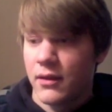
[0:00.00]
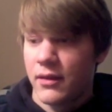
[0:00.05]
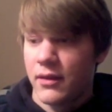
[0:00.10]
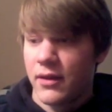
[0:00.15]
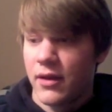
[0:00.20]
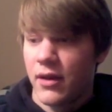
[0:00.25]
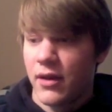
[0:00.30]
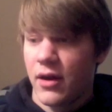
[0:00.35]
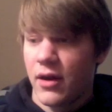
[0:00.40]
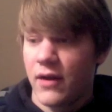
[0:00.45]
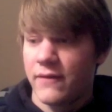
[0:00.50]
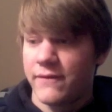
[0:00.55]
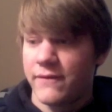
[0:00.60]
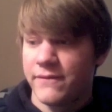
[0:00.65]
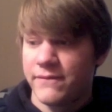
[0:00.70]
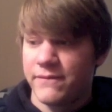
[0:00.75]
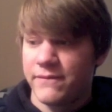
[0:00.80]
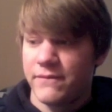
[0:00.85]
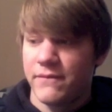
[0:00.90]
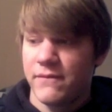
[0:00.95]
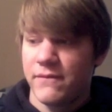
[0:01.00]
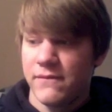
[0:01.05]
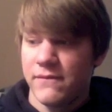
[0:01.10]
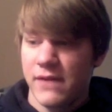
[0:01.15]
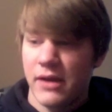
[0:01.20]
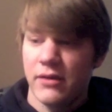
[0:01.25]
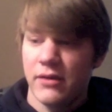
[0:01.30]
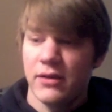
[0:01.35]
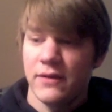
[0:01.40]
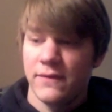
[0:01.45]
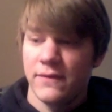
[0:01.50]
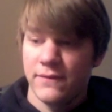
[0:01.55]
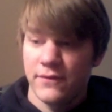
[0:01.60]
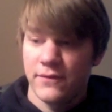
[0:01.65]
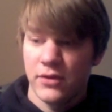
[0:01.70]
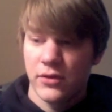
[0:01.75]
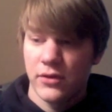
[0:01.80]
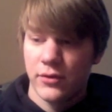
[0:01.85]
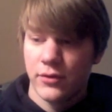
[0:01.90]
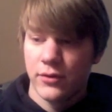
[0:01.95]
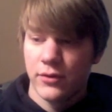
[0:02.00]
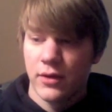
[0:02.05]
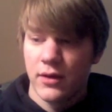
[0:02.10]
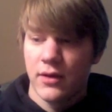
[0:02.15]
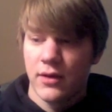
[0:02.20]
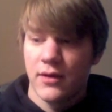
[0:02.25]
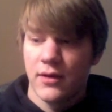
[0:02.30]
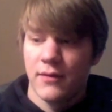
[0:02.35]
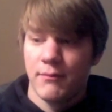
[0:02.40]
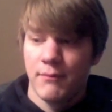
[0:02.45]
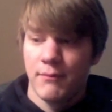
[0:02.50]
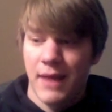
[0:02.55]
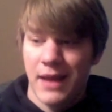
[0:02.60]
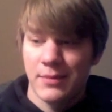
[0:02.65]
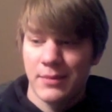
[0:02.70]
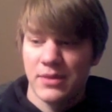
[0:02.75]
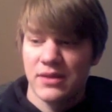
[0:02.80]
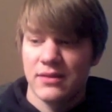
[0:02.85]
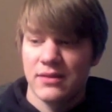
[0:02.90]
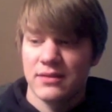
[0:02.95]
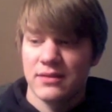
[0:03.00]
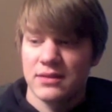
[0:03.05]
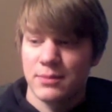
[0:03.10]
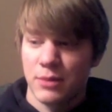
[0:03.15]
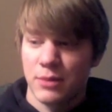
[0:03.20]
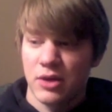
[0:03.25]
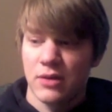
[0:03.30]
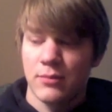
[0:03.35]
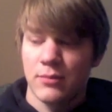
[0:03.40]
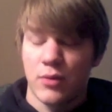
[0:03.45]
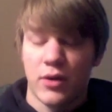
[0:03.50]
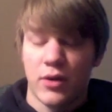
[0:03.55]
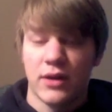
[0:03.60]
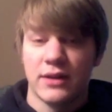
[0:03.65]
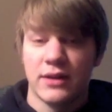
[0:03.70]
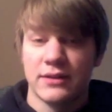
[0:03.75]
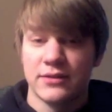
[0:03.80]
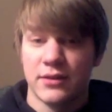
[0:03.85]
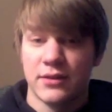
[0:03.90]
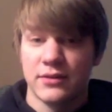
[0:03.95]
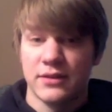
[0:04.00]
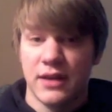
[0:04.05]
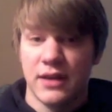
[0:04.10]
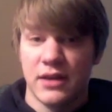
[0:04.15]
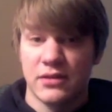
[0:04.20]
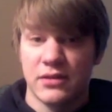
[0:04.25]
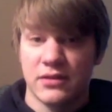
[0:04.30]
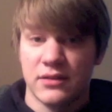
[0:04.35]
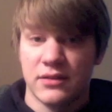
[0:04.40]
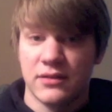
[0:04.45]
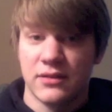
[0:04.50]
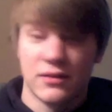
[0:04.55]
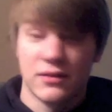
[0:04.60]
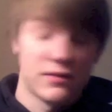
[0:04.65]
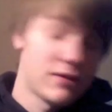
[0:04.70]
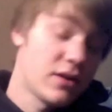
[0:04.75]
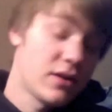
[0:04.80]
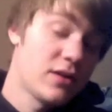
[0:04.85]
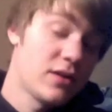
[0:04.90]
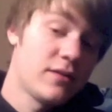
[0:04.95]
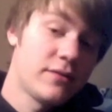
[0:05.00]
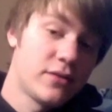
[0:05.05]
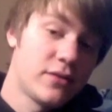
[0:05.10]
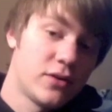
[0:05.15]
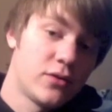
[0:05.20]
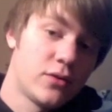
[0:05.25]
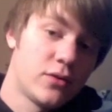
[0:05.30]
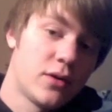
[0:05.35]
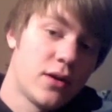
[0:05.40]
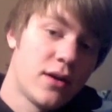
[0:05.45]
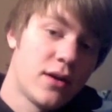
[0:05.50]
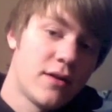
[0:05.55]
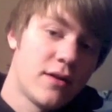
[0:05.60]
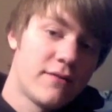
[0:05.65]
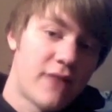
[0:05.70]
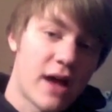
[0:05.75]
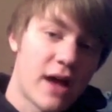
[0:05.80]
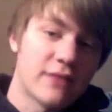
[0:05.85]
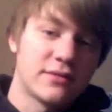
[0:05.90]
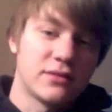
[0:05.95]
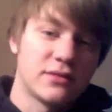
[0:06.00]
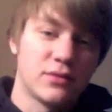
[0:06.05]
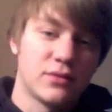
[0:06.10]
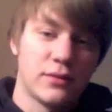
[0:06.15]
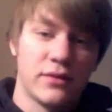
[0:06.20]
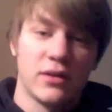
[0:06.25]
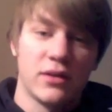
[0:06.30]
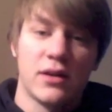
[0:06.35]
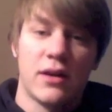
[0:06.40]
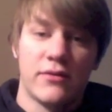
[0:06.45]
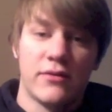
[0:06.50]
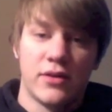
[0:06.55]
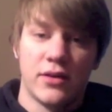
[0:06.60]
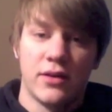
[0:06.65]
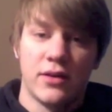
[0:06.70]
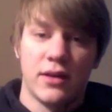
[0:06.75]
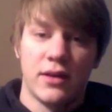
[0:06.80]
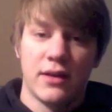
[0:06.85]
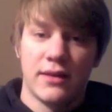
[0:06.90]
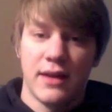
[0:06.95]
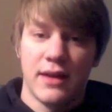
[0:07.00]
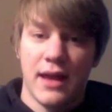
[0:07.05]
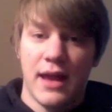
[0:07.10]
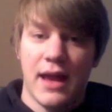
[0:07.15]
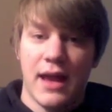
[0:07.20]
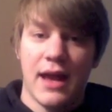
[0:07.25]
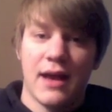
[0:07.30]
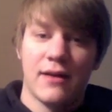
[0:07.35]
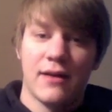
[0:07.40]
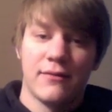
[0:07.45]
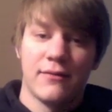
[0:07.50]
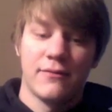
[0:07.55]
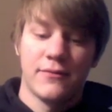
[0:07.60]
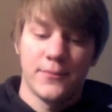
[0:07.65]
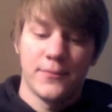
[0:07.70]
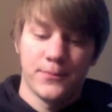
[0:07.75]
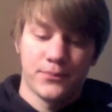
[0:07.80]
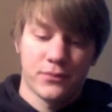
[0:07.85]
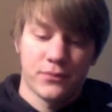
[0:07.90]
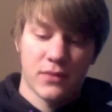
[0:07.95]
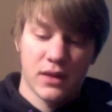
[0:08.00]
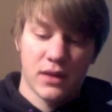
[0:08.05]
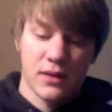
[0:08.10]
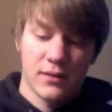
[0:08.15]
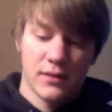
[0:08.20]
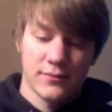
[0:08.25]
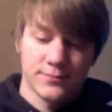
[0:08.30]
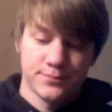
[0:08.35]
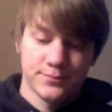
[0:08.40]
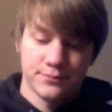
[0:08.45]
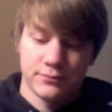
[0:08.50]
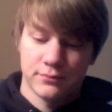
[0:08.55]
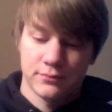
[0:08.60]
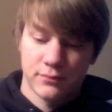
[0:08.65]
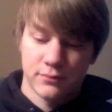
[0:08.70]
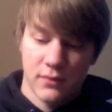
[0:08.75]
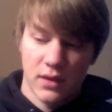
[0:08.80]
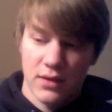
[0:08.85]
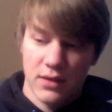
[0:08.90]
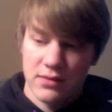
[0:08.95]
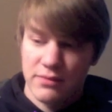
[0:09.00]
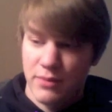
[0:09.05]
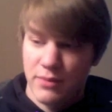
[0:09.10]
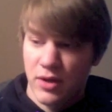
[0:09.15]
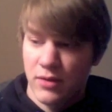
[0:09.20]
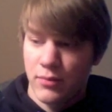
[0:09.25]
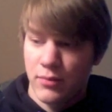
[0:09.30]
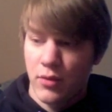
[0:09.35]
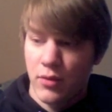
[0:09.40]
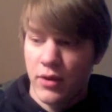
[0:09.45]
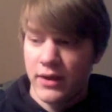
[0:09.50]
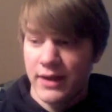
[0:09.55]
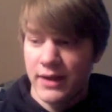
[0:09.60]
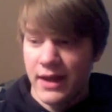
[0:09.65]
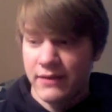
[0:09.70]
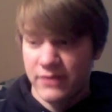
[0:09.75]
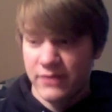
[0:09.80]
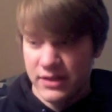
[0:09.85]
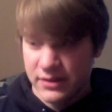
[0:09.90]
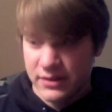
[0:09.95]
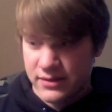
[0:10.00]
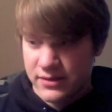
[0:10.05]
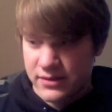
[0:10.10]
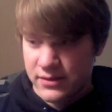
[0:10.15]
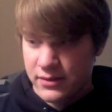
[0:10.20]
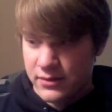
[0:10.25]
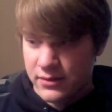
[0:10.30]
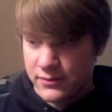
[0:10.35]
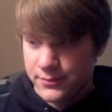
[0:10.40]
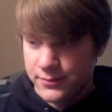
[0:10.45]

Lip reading: There are very few mammoth spear point associations. There's very few fossils we've uncovered that have spear point evidence.